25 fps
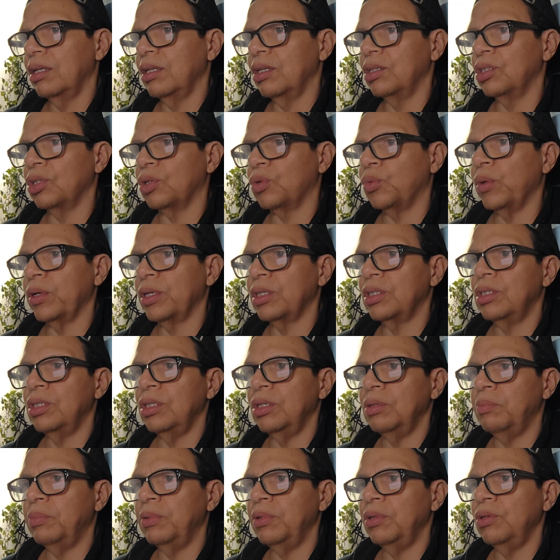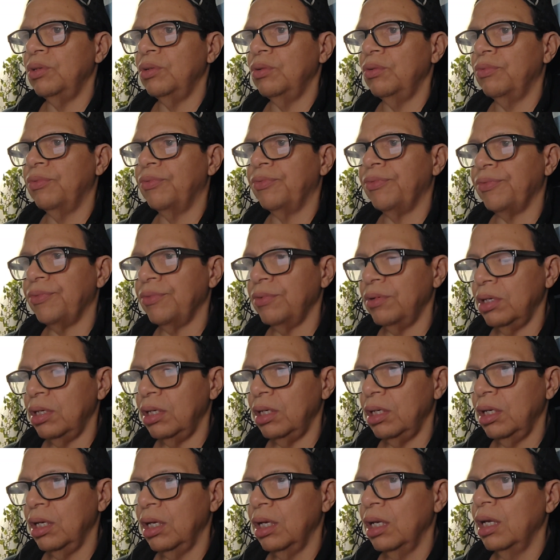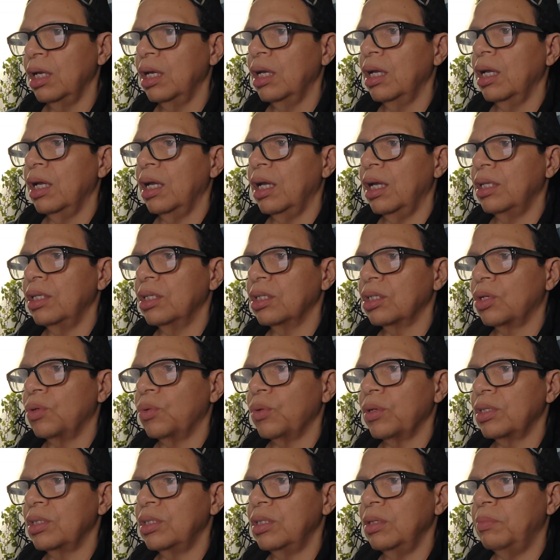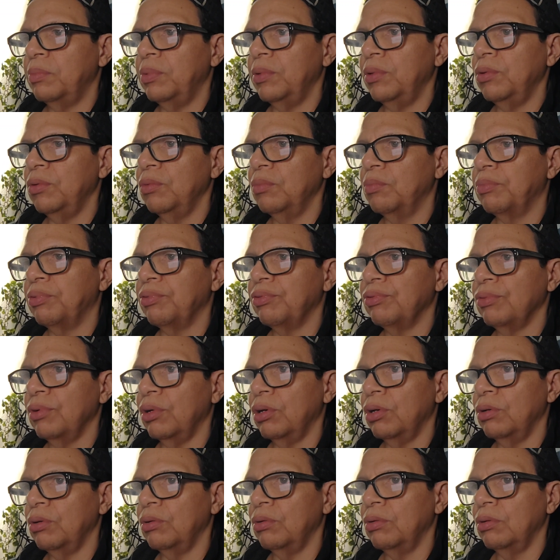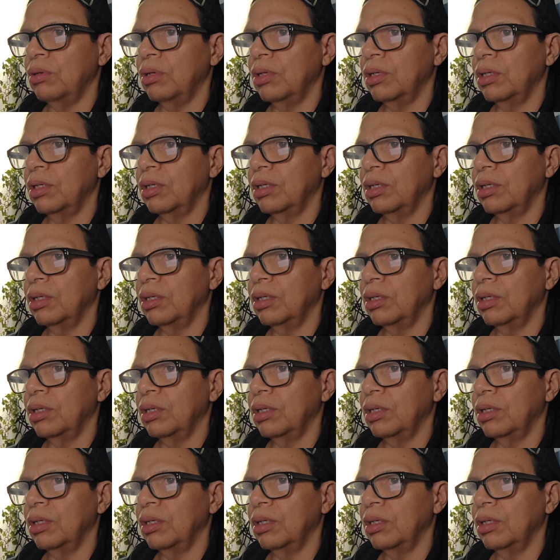There's a Quick CPU Free and the Quick CPU Pro.